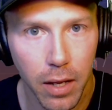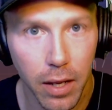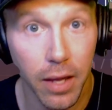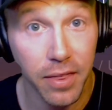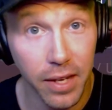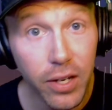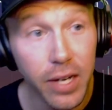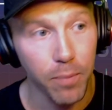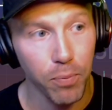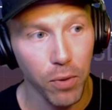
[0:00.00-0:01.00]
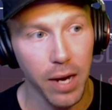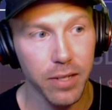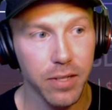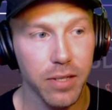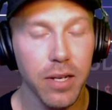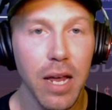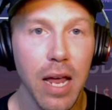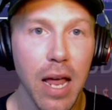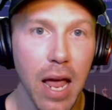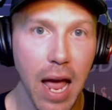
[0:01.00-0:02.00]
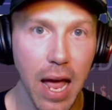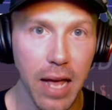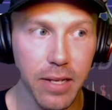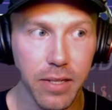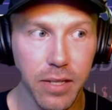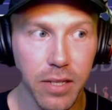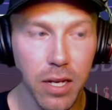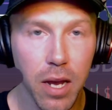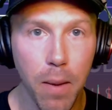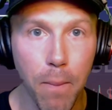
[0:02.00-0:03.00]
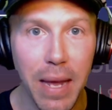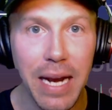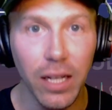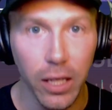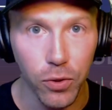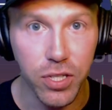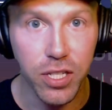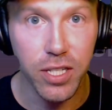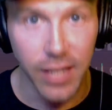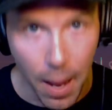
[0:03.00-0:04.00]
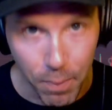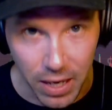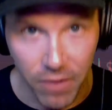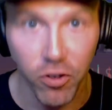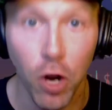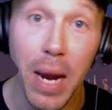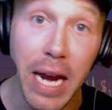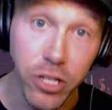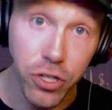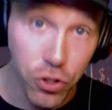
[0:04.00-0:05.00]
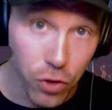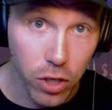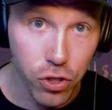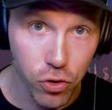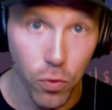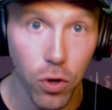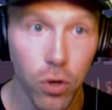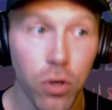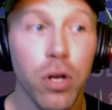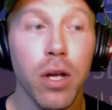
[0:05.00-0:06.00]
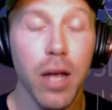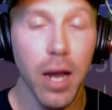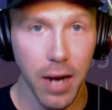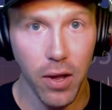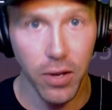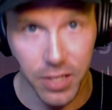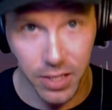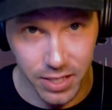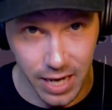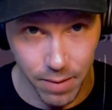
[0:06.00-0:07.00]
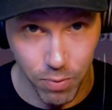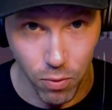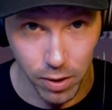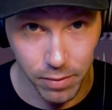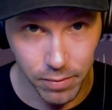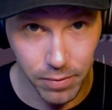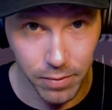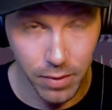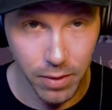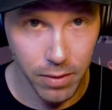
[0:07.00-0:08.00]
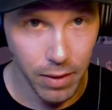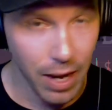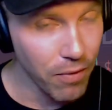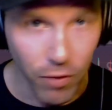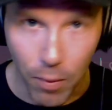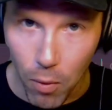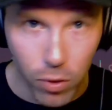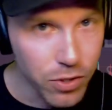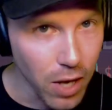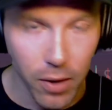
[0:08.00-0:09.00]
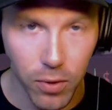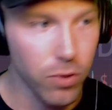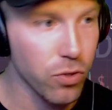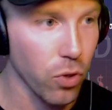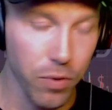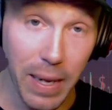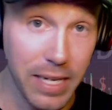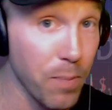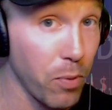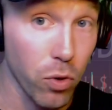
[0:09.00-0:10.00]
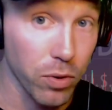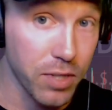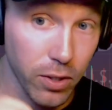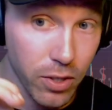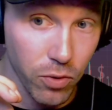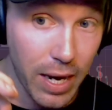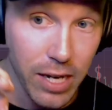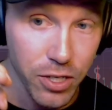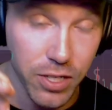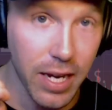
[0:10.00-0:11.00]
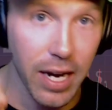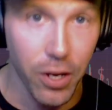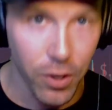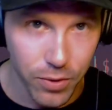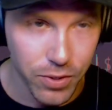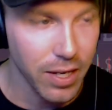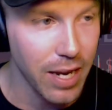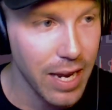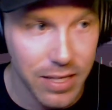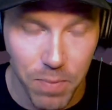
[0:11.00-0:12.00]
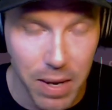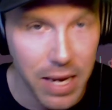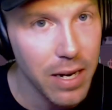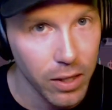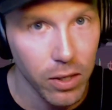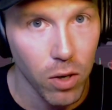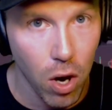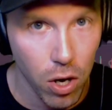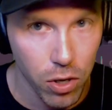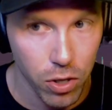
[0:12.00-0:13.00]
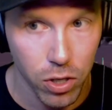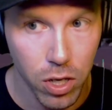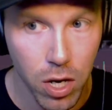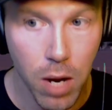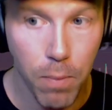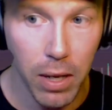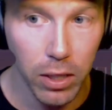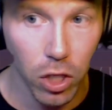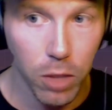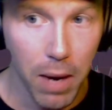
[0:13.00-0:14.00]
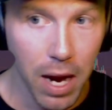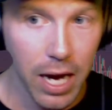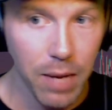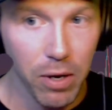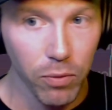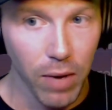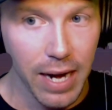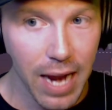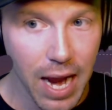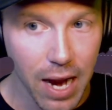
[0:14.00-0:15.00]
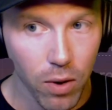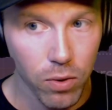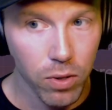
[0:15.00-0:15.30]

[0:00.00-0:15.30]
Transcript: Ethereum price has been a little sloppy from a structural analysis standpoint. Even from horizontals or my typical tilted ranges that I use, it's been a little harder. But look behind me right now.